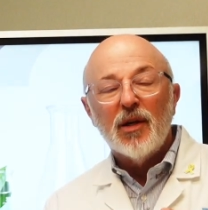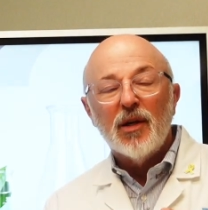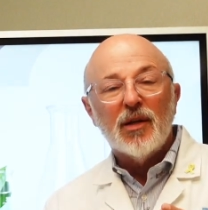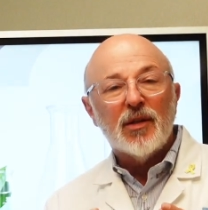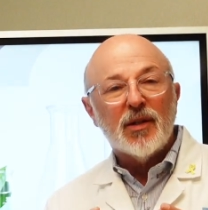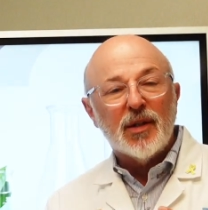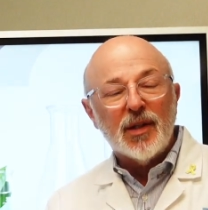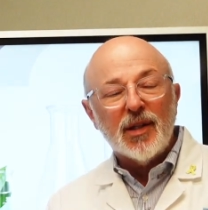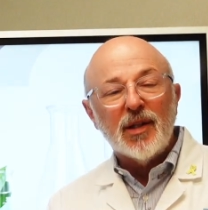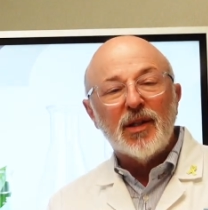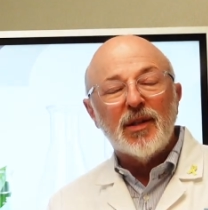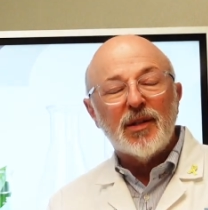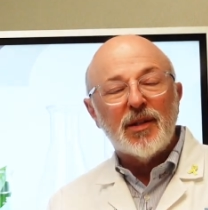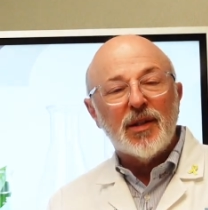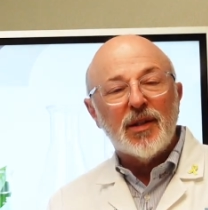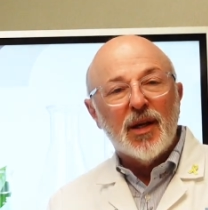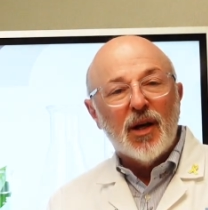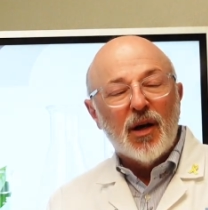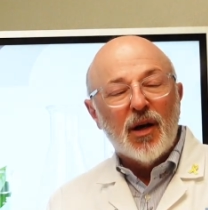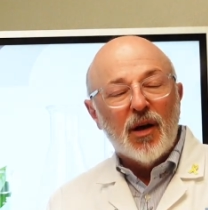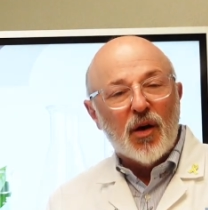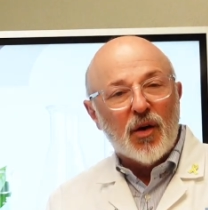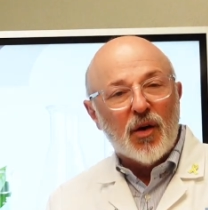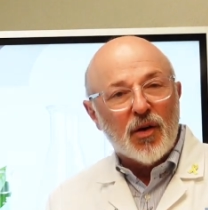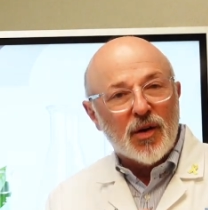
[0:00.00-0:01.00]
So these
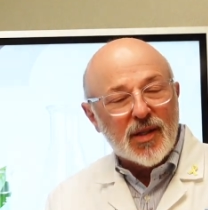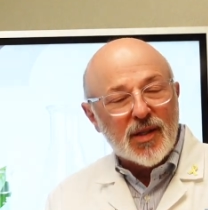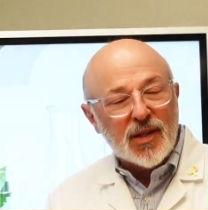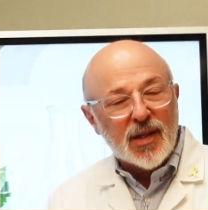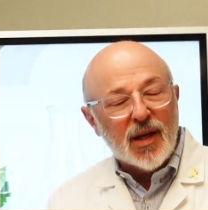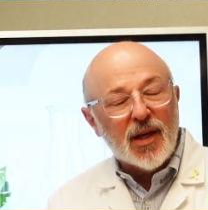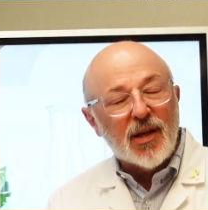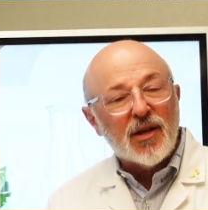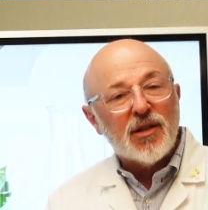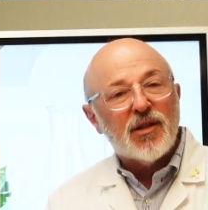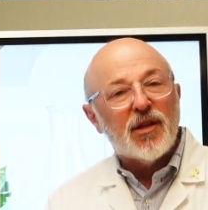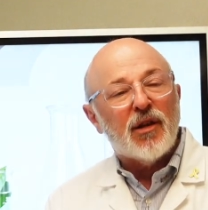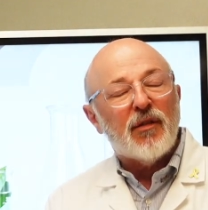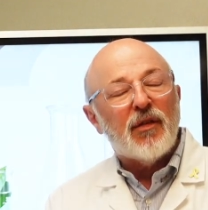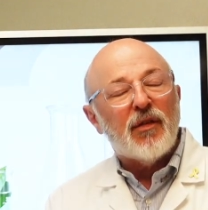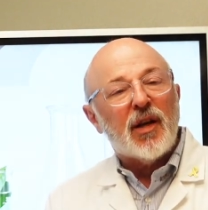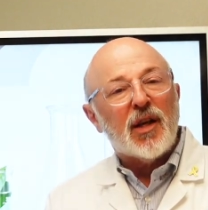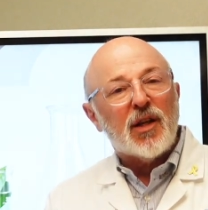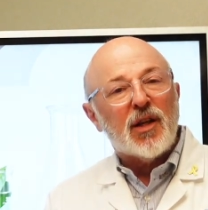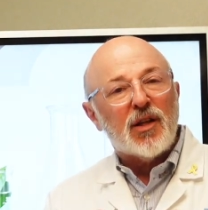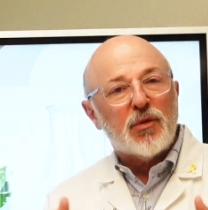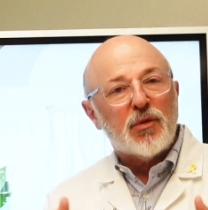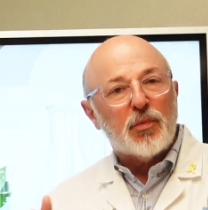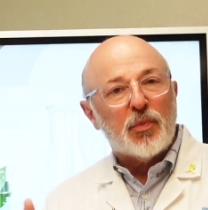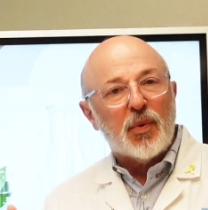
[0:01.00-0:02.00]
are cells that have
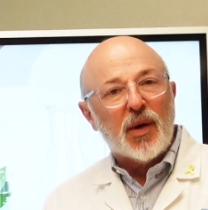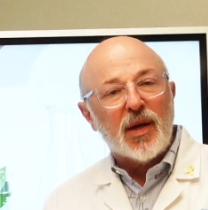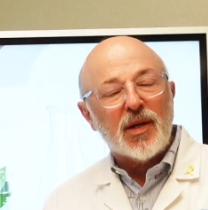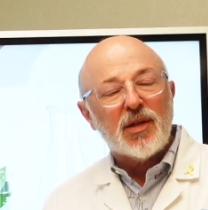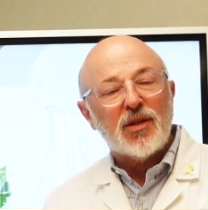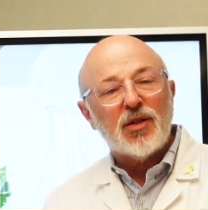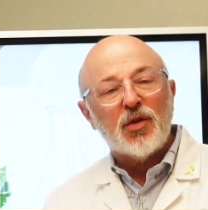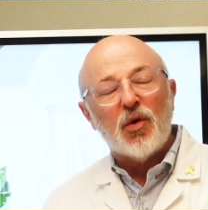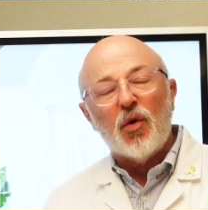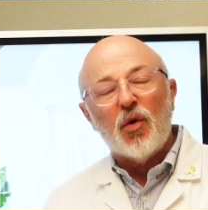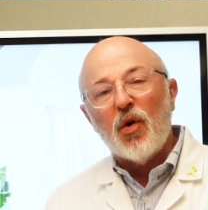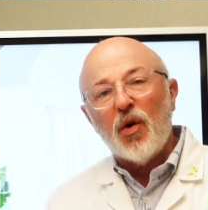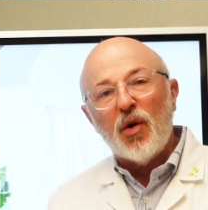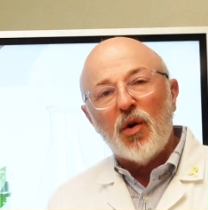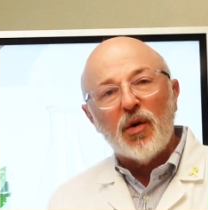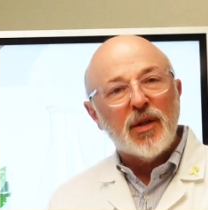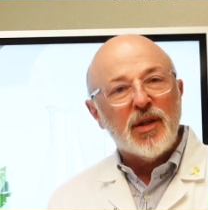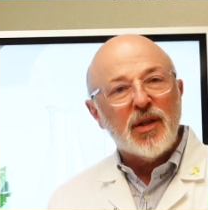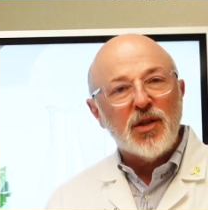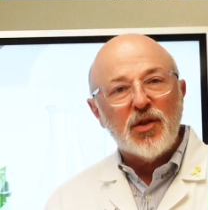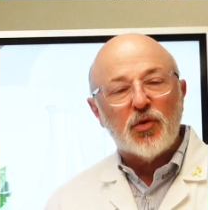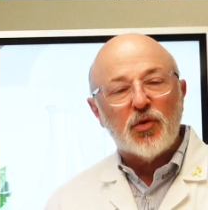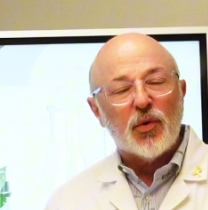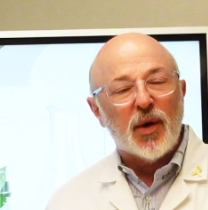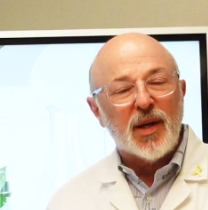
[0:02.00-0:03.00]
expressed all
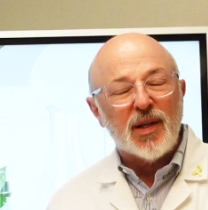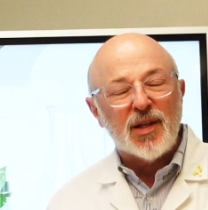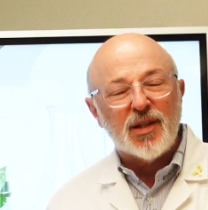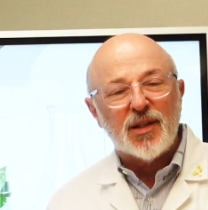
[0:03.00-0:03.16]
these great